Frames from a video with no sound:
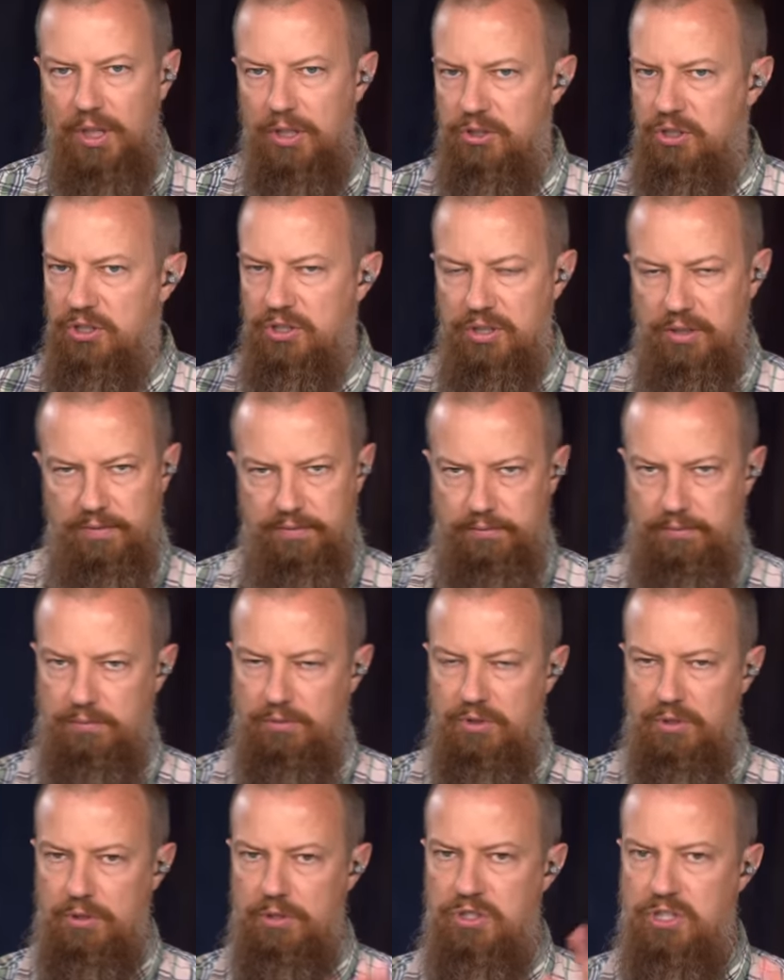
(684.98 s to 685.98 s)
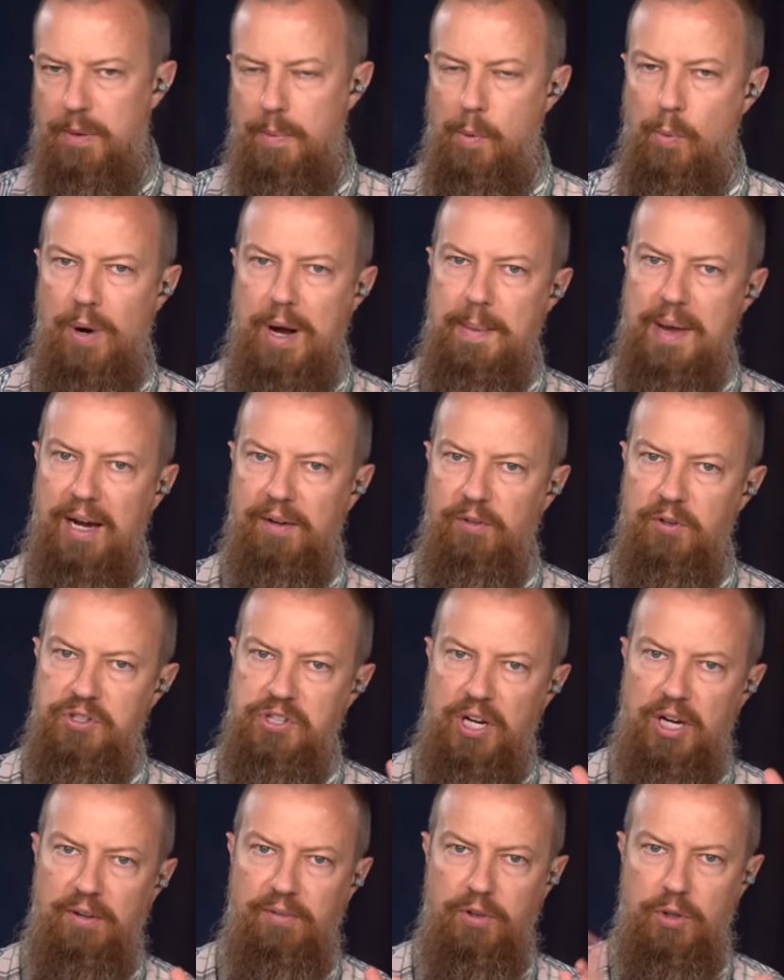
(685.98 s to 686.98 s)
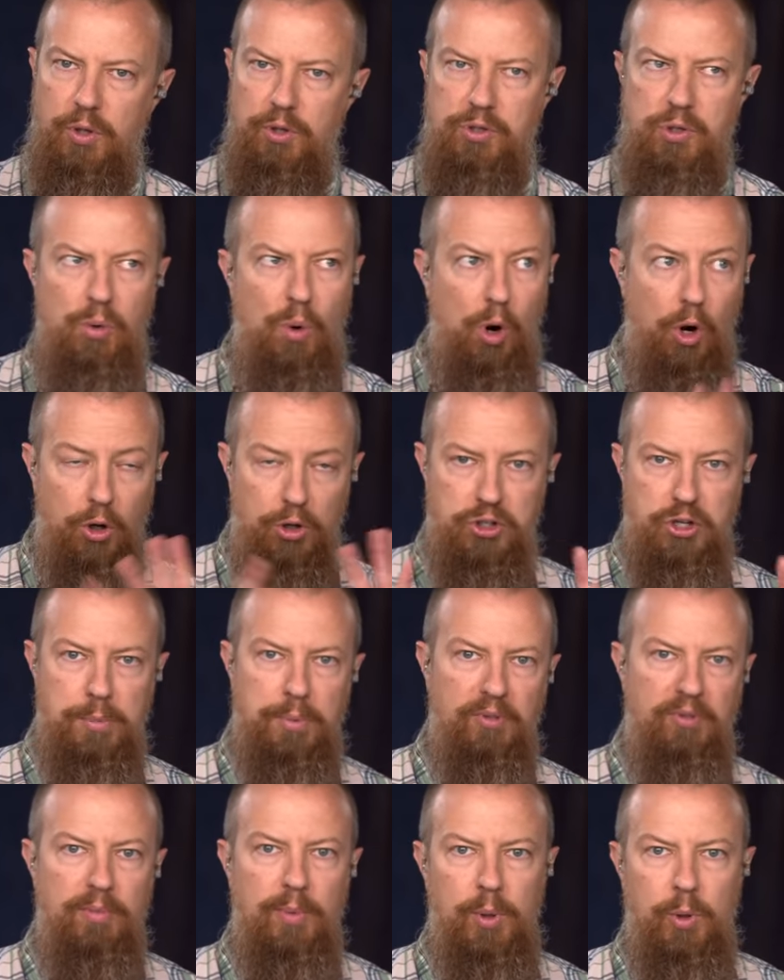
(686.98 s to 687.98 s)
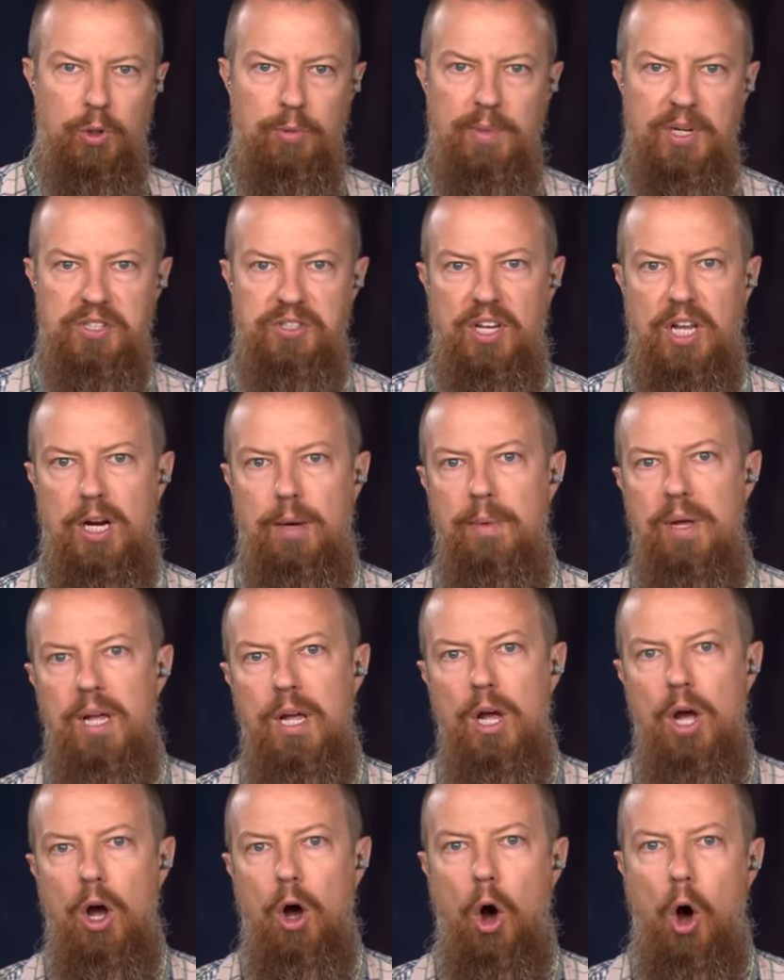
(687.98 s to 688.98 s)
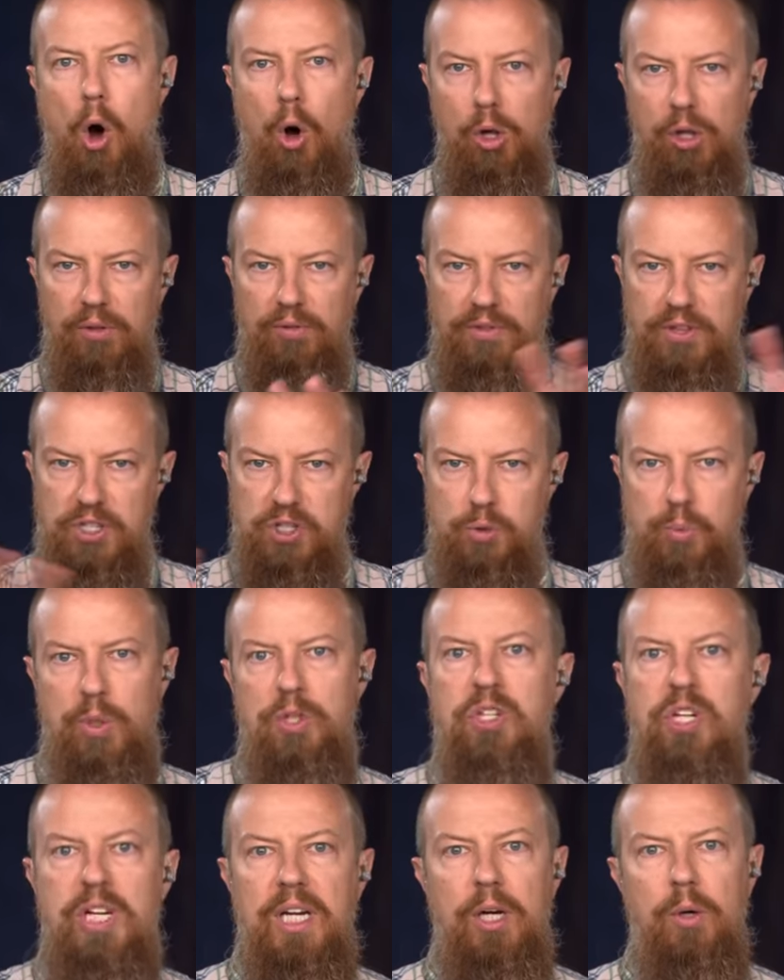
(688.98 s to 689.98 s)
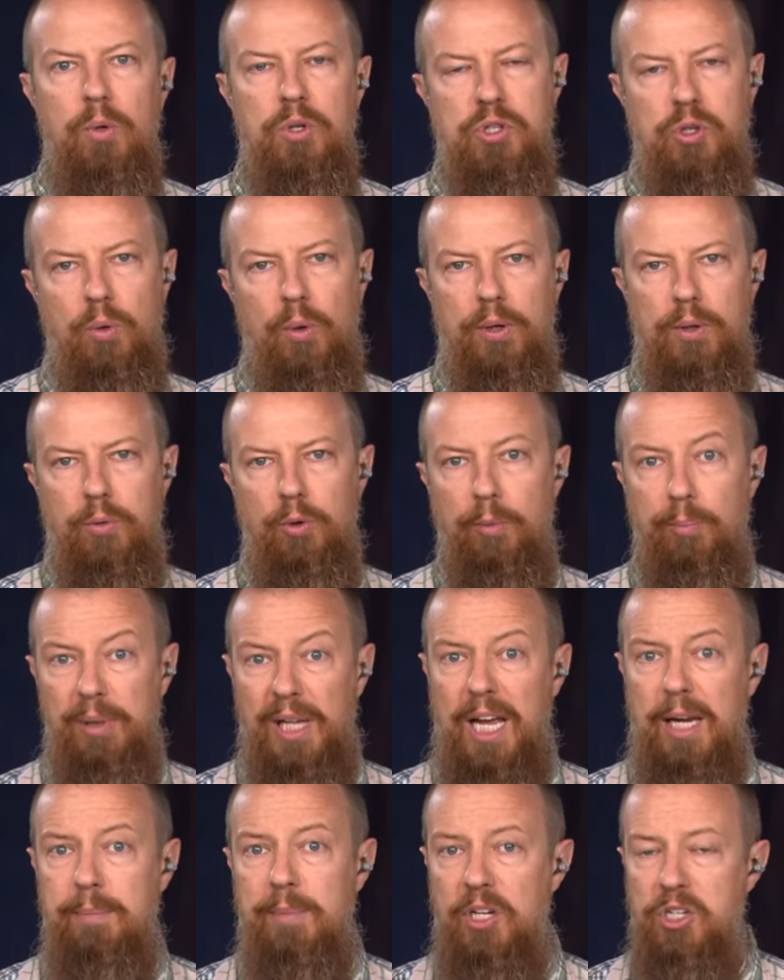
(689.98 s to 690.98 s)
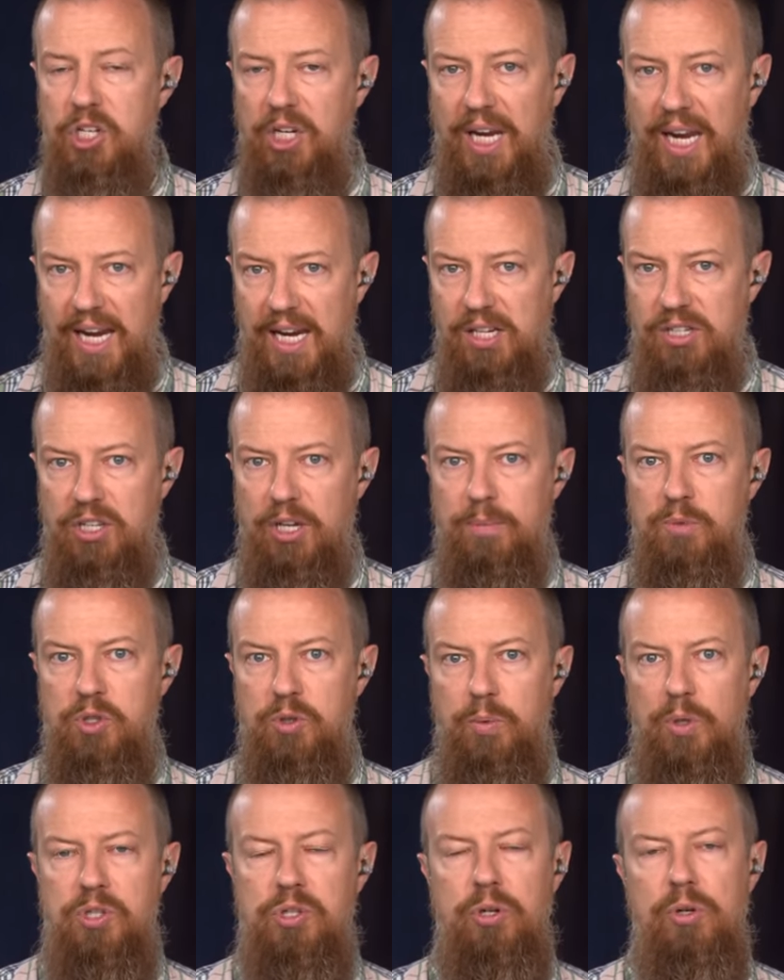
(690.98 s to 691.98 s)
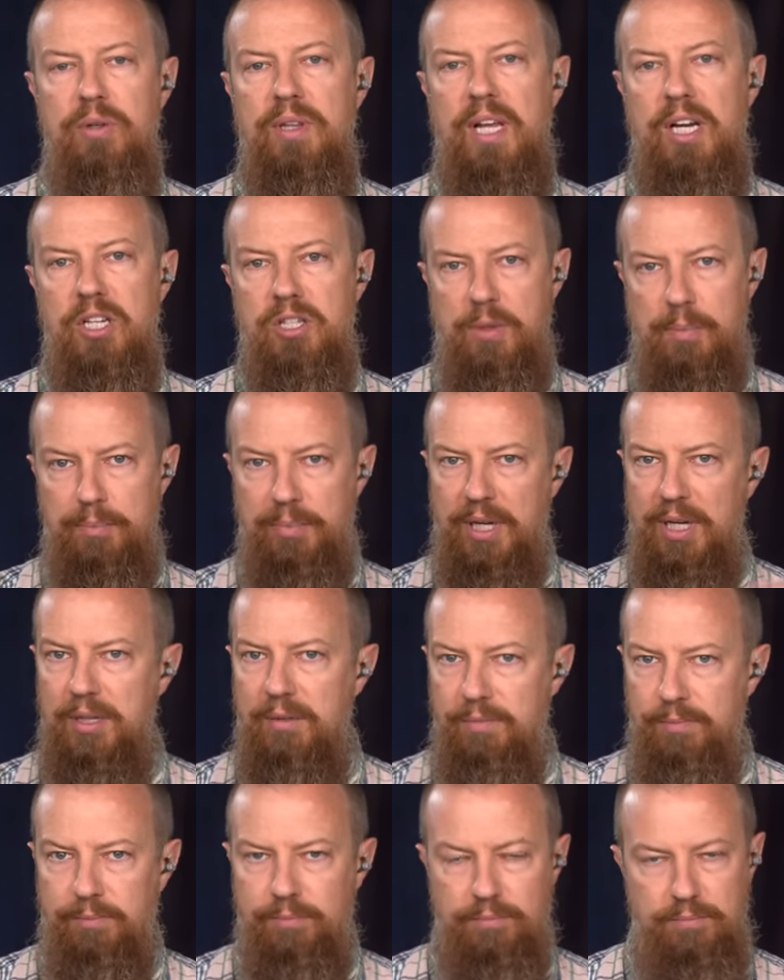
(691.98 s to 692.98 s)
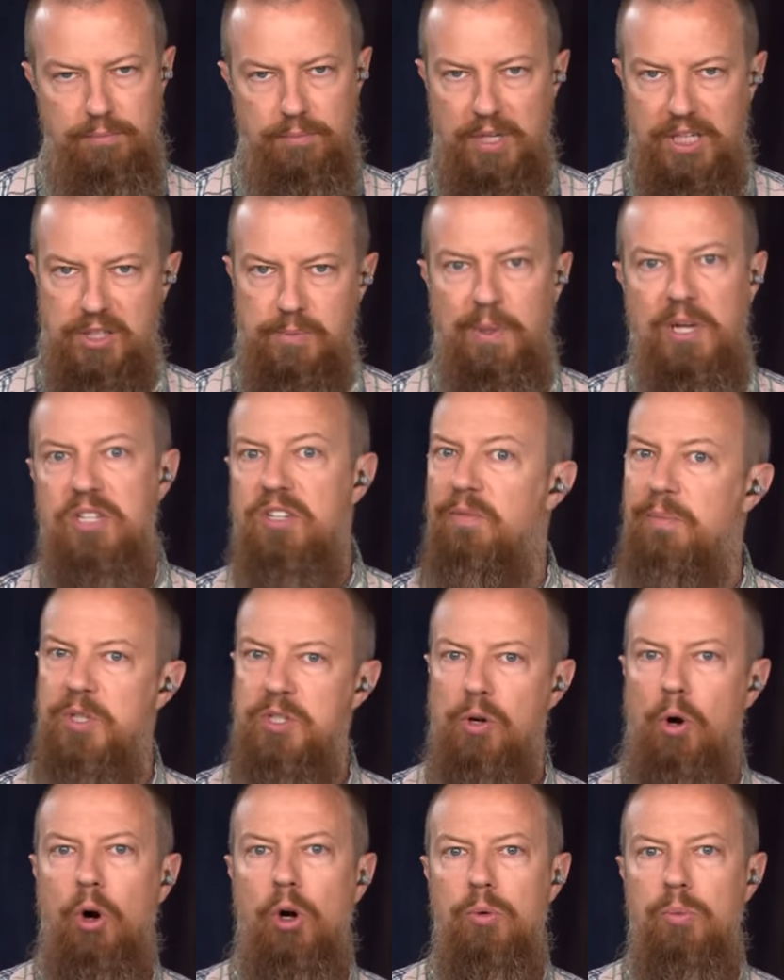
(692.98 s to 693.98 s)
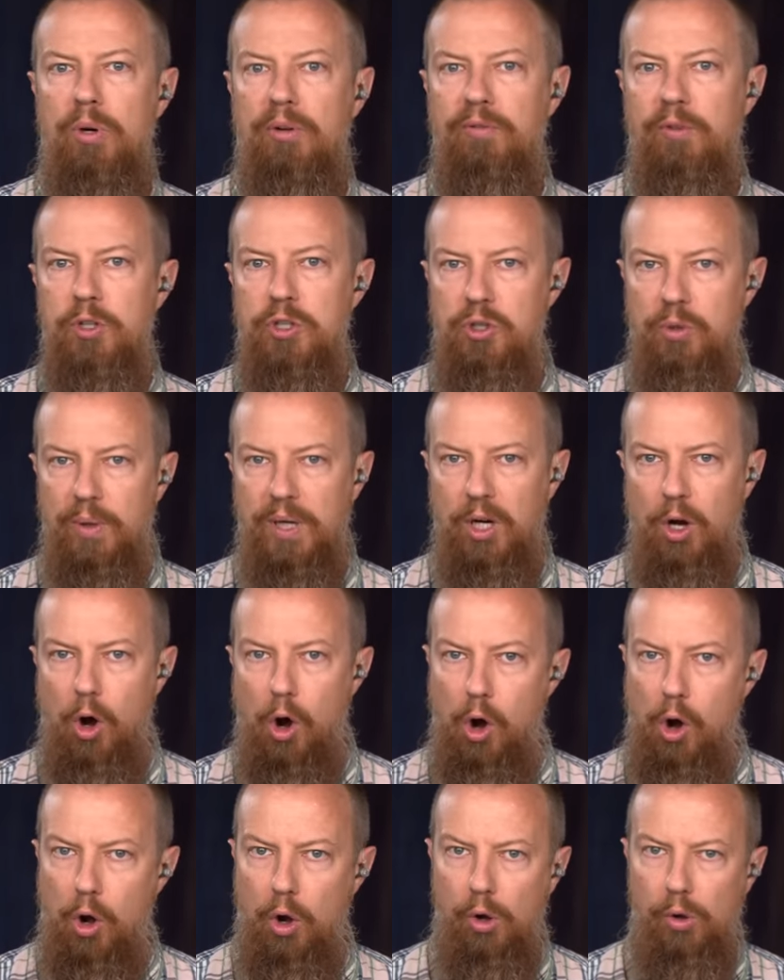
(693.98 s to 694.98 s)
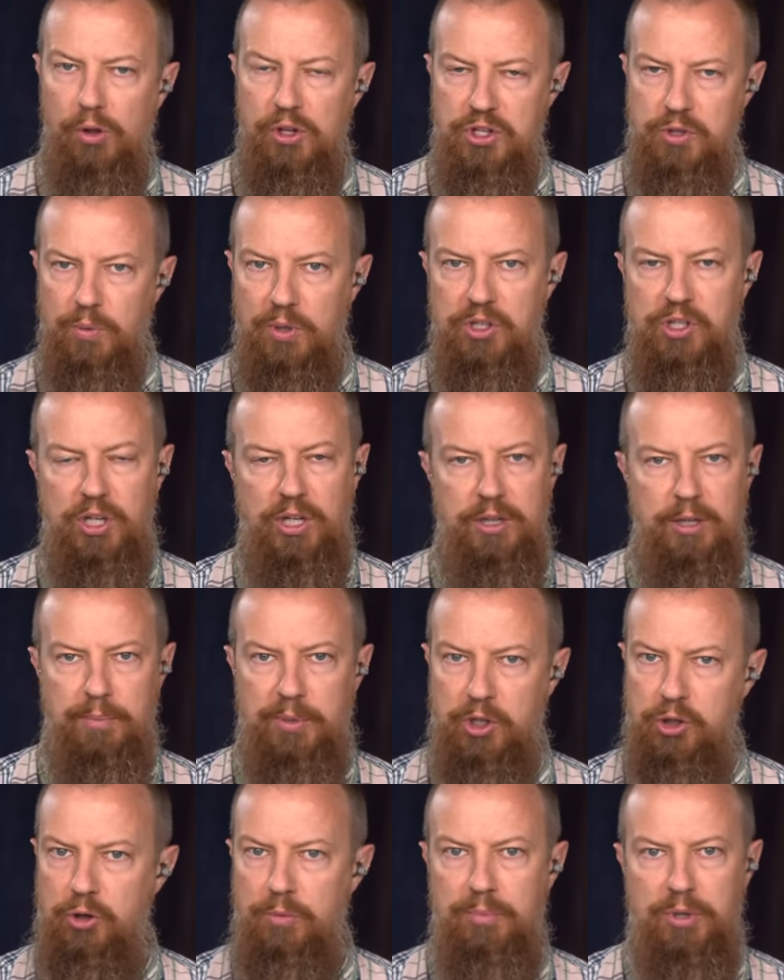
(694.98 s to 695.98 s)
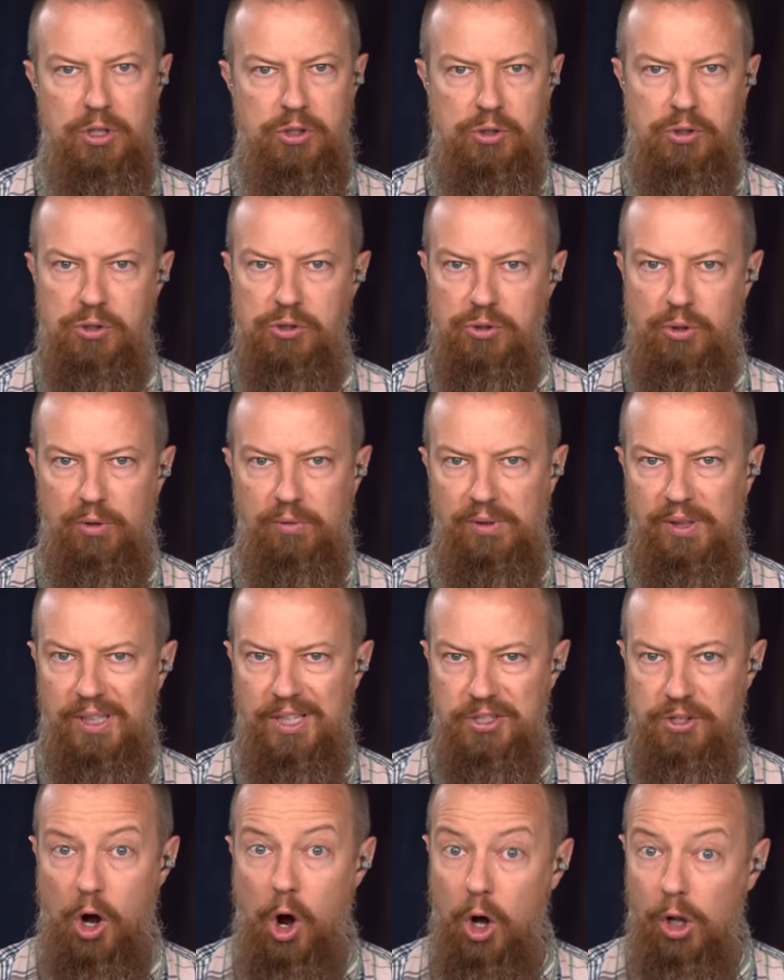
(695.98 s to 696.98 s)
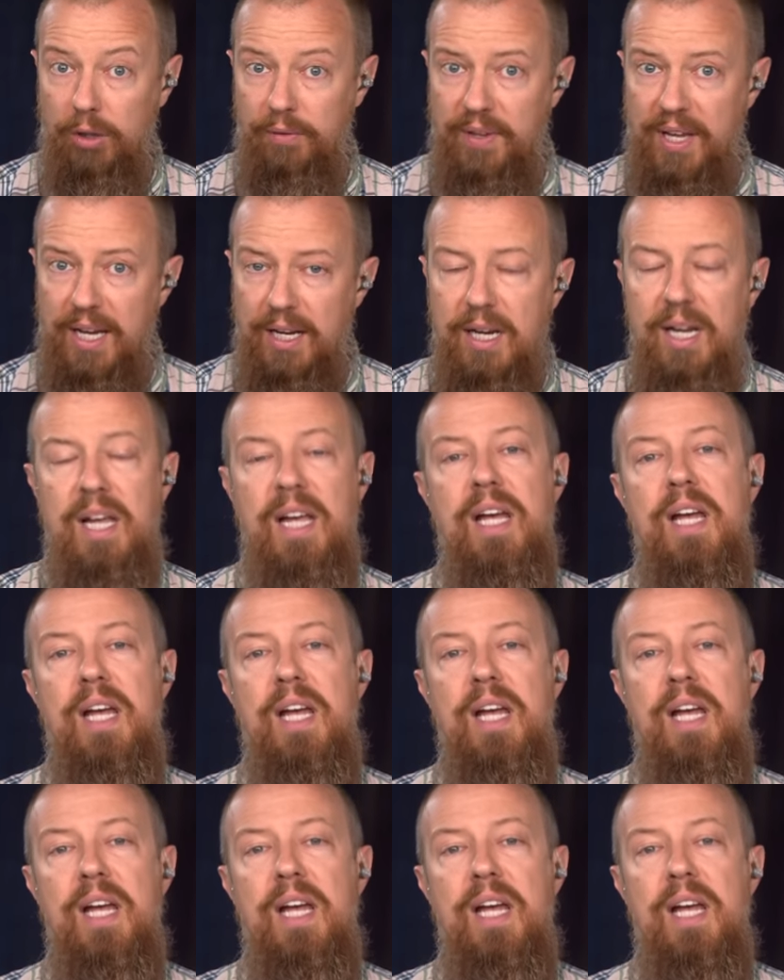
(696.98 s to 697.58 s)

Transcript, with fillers: just stepping way back for a second for those who aren't super familiar with my setup, all of the switching here is going through a Blackmagic ATEM switcher. That is a big, expensive piece of hardware for doing all the switching, the picture-in-pictures, overlays, all of that.